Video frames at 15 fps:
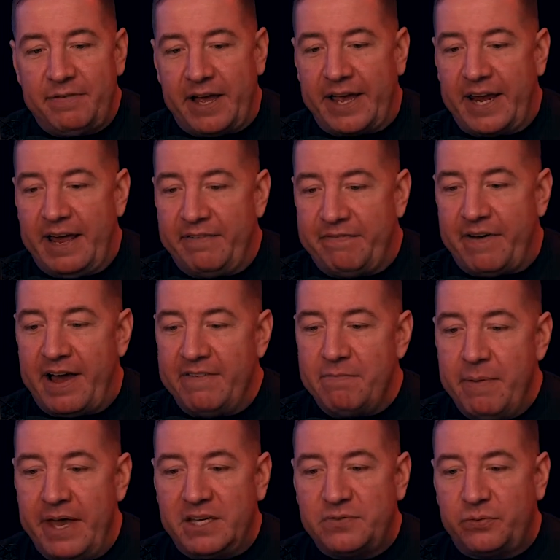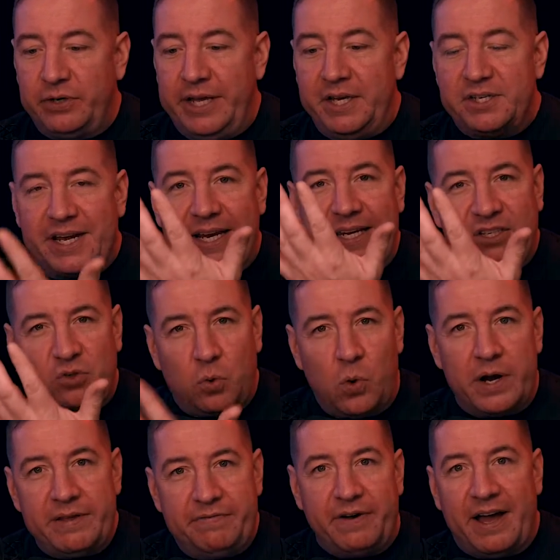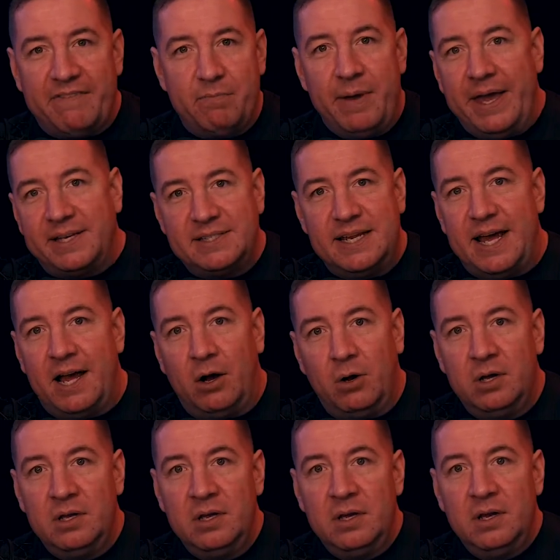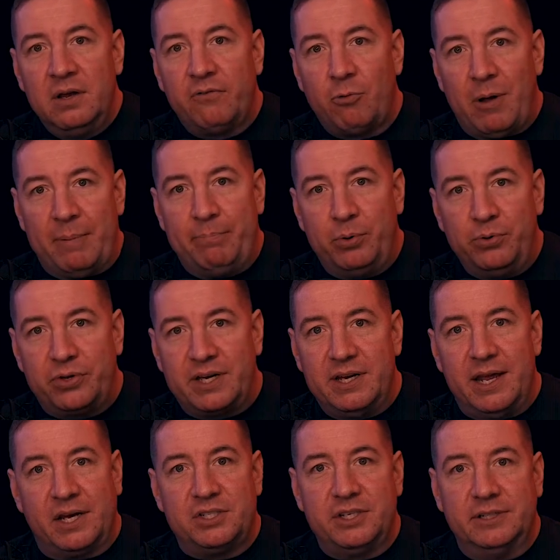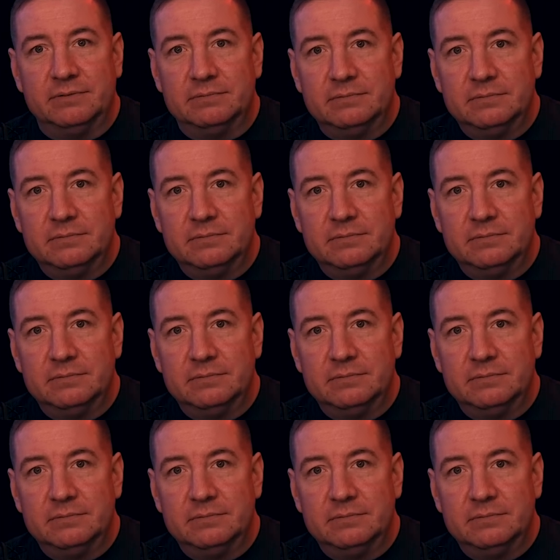I got to have 5 megs for each. I need 25 megs now for my booth connection.